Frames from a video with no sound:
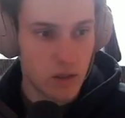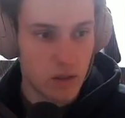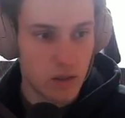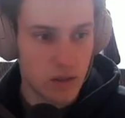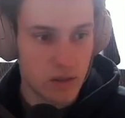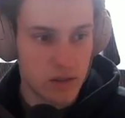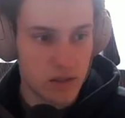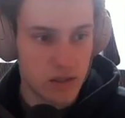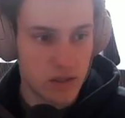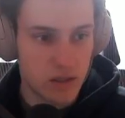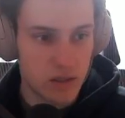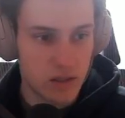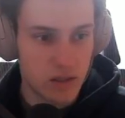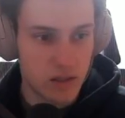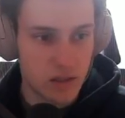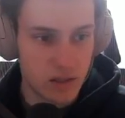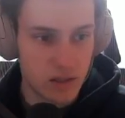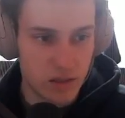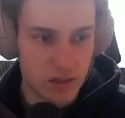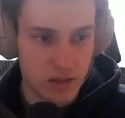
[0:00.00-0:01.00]
Let's get the
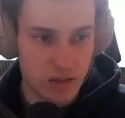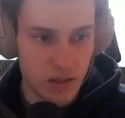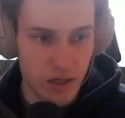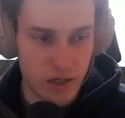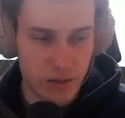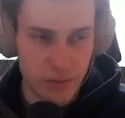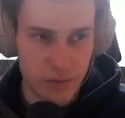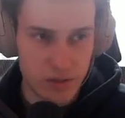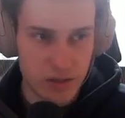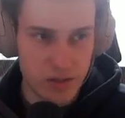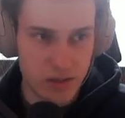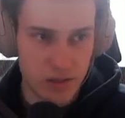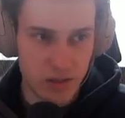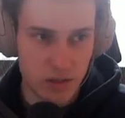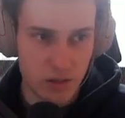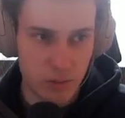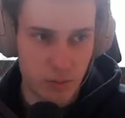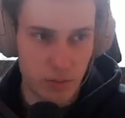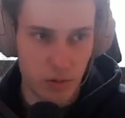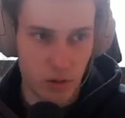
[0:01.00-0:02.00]
Daemonsteel
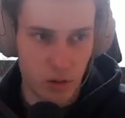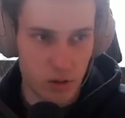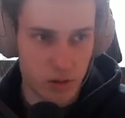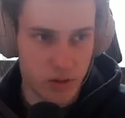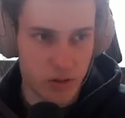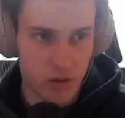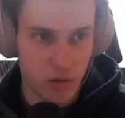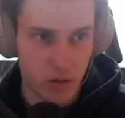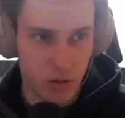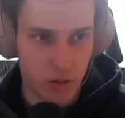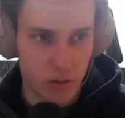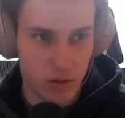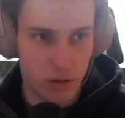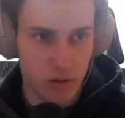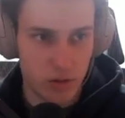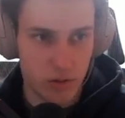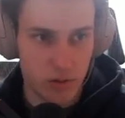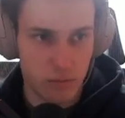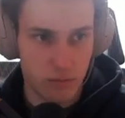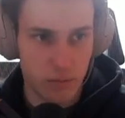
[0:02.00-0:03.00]
Broadsword.
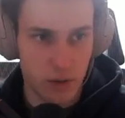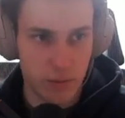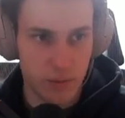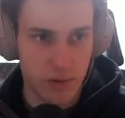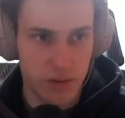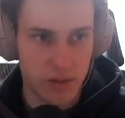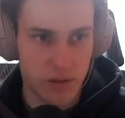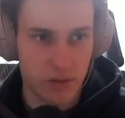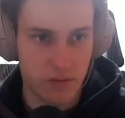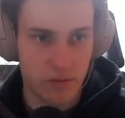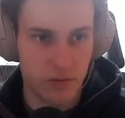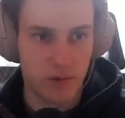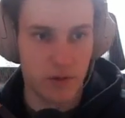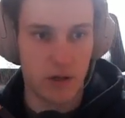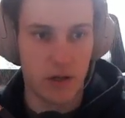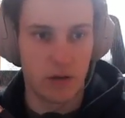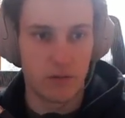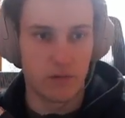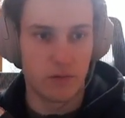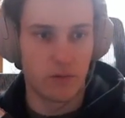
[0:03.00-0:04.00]
Maybe it's good for the Eye
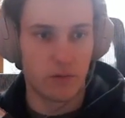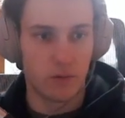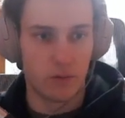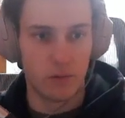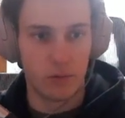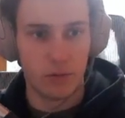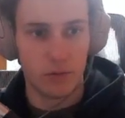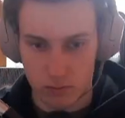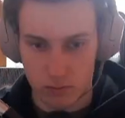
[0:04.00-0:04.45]
of Cthulhu.